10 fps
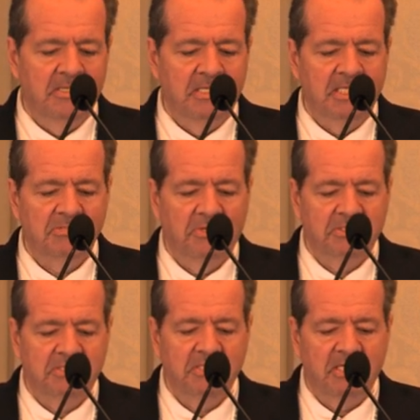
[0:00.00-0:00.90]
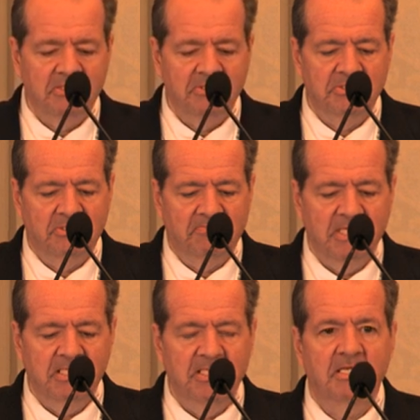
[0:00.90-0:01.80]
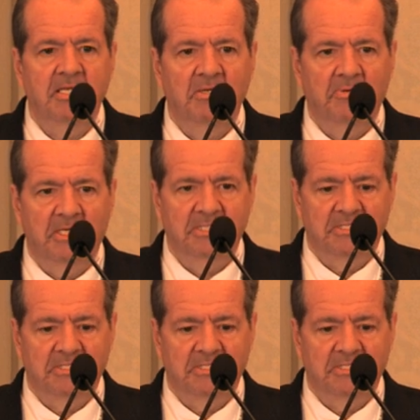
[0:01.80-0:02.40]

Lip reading: guess what? The diagnosis of PDD-NOS